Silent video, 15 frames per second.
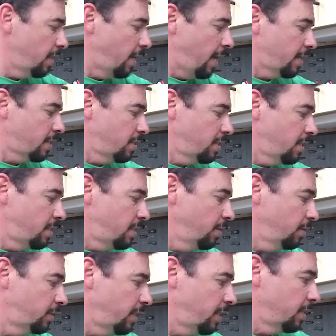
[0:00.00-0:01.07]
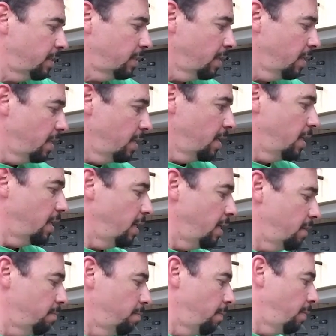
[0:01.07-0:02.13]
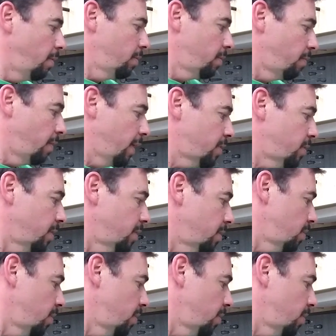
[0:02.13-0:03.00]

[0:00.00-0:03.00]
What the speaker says: actually tilt it in both directions.